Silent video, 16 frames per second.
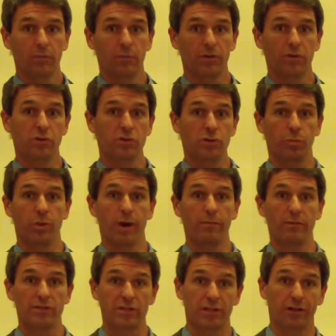But the
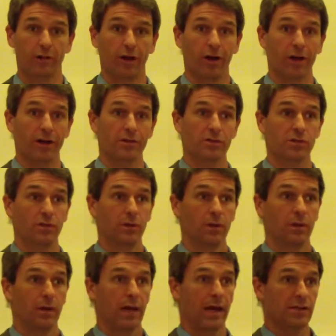Supremacy Clause
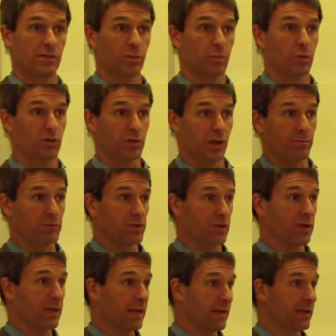has a
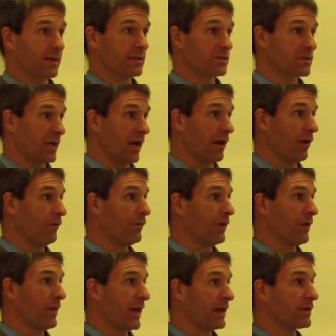presumption in it
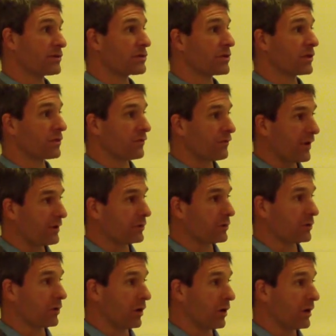itself, and that is that the
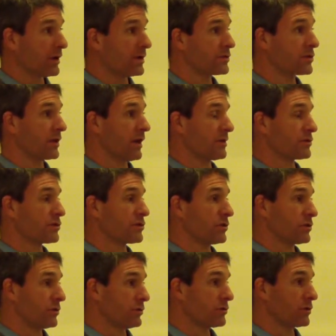federal law is
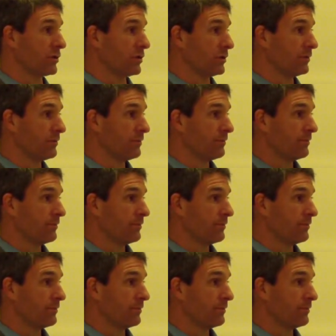constitutional.